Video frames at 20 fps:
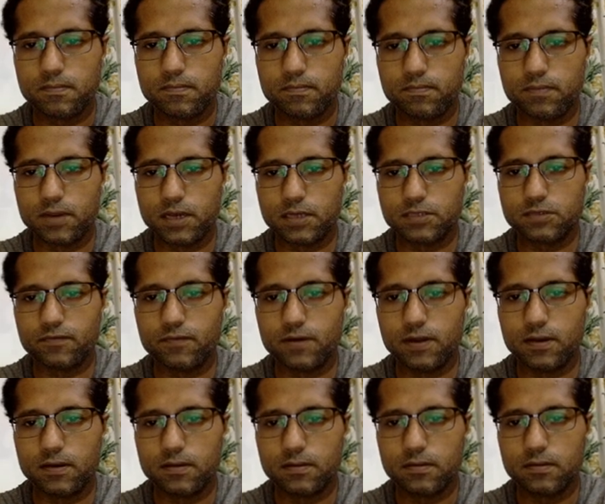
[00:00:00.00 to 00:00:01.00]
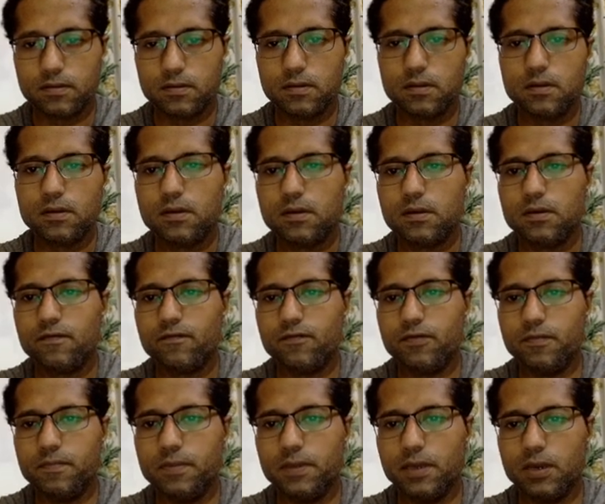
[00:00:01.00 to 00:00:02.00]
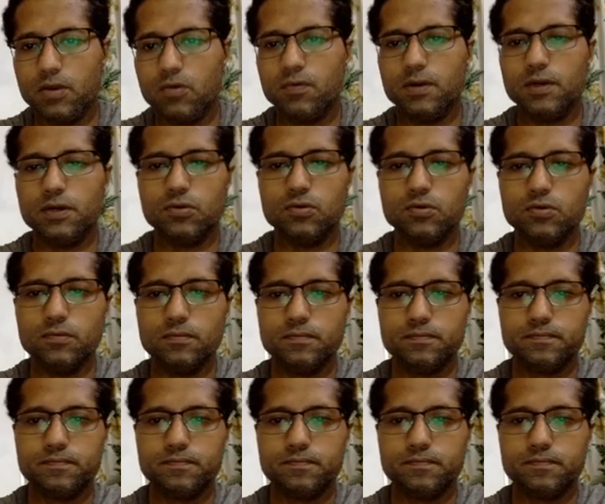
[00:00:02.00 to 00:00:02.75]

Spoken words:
plus 1 will be equal to